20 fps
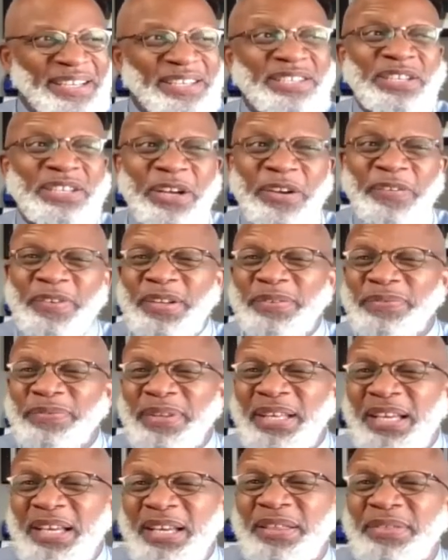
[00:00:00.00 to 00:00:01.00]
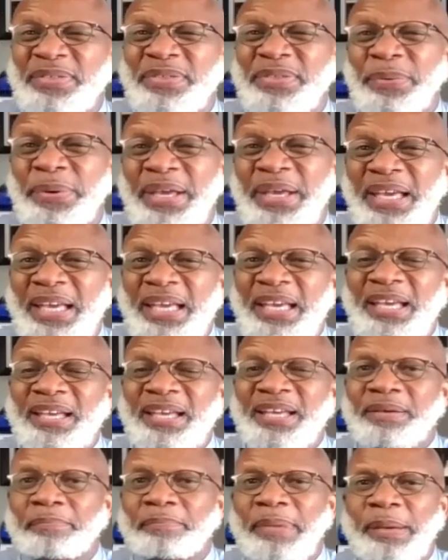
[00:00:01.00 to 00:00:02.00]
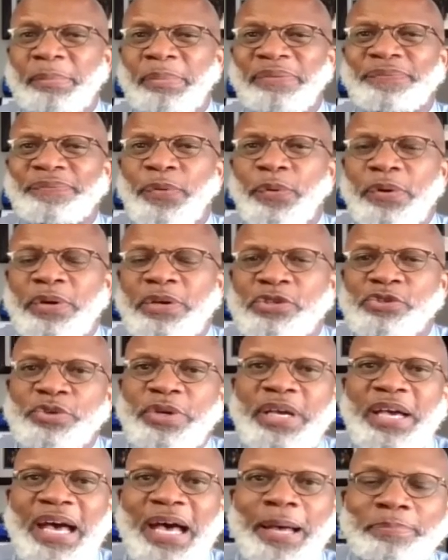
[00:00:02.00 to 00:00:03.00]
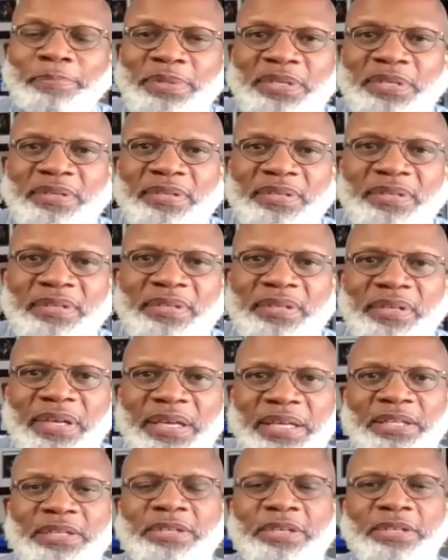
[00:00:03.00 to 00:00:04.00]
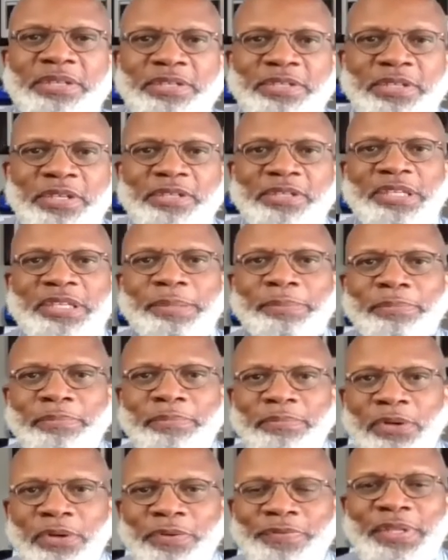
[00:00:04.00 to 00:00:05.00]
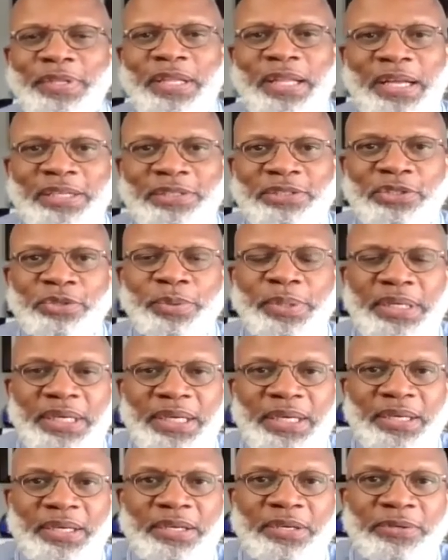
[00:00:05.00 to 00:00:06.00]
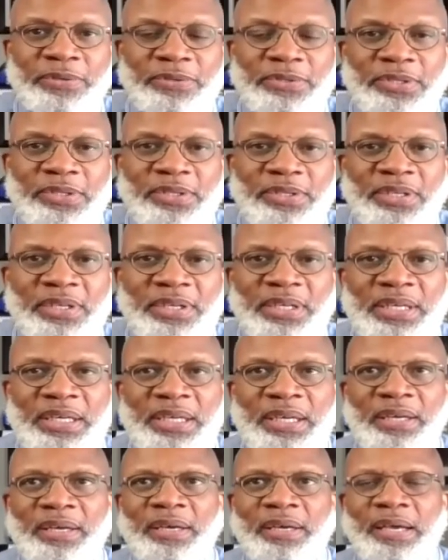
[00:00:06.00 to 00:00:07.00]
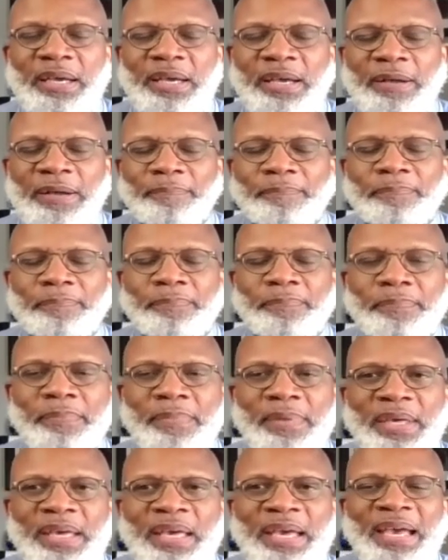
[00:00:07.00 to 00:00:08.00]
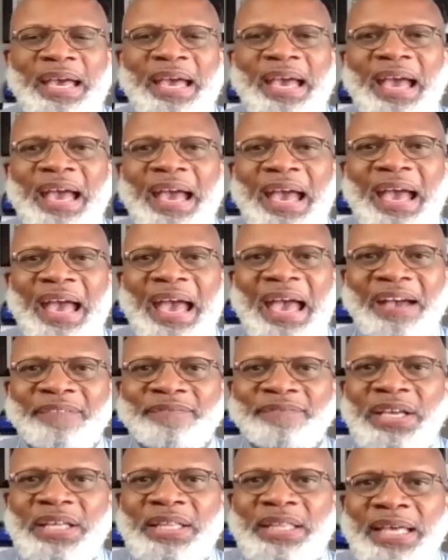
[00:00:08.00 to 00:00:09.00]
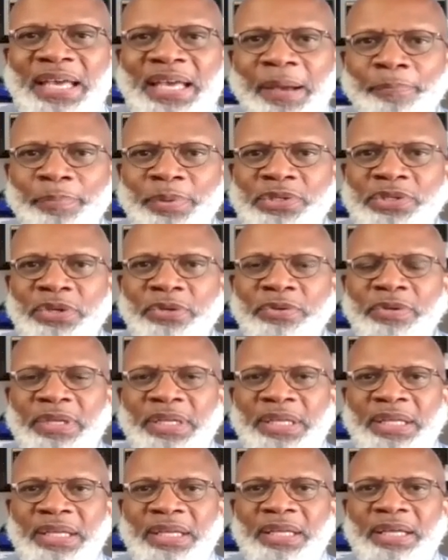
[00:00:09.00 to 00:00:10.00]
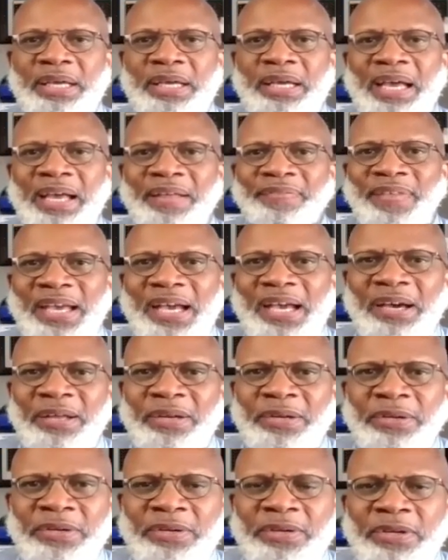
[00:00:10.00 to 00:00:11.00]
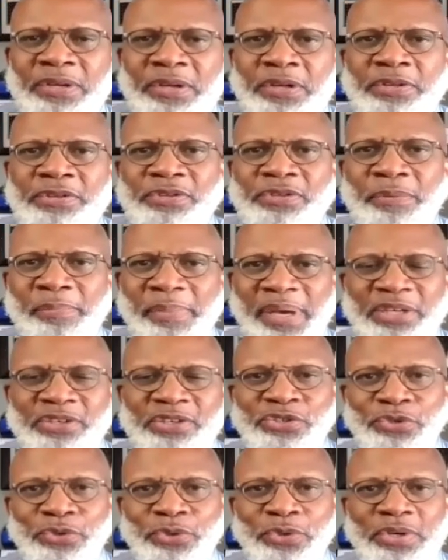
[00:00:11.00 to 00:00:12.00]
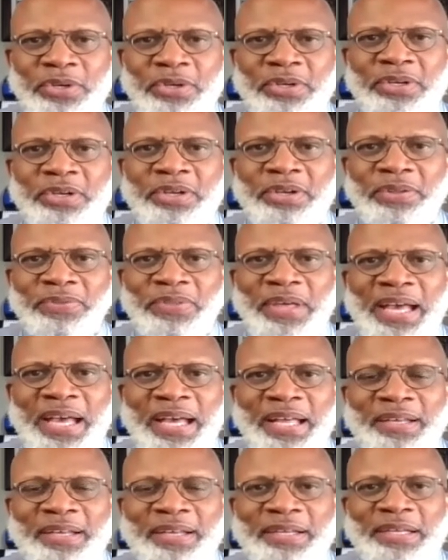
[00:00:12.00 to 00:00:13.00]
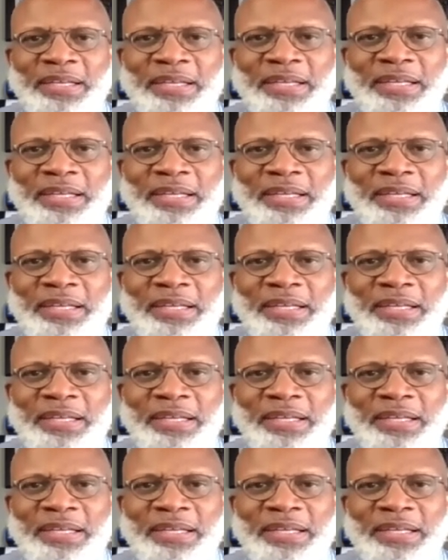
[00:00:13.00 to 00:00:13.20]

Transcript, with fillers: conservatively three, maybe 400 cops into the system over the last 28 years. Um, having the opportunity and the honor to make sure that